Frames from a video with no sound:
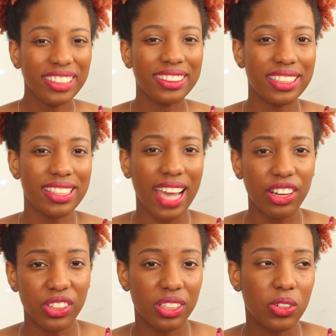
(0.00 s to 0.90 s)
The
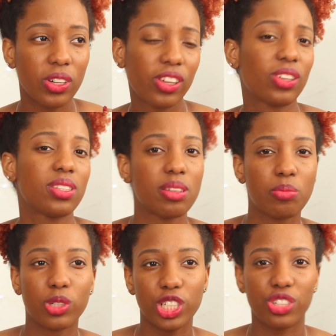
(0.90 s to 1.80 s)
tighter the coils, the
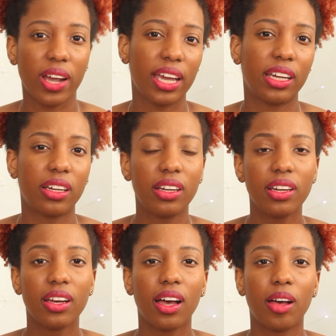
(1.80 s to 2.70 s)
more drier,
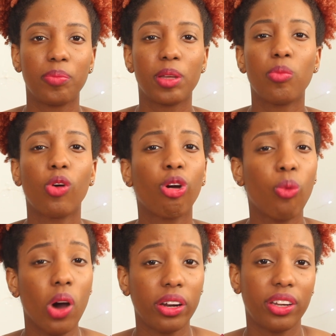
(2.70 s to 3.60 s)
the more
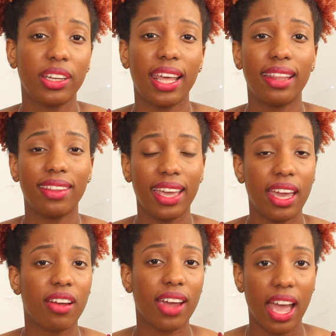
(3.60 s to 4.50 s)
water that the
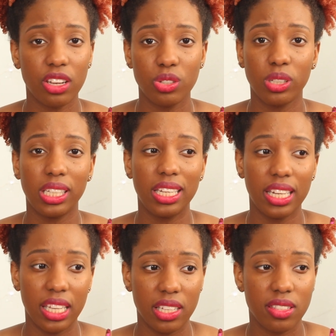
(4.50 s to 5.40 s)
hair actually
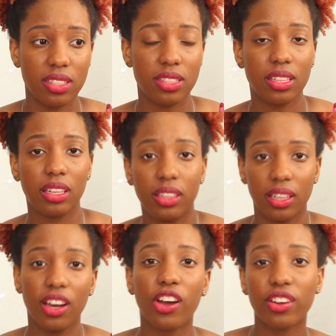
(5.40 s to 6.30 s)
needs, the
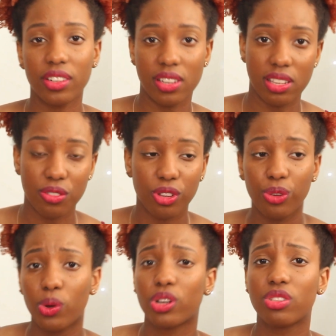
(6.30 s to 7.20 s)
harder it is for
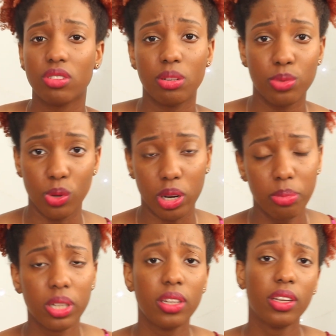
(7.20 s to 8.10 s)
the water to
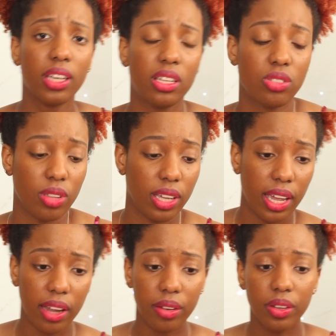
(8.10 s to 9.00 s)
absorb into the
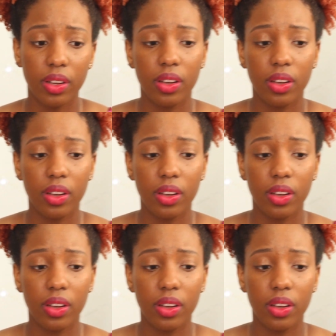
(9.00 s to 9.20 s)
hair.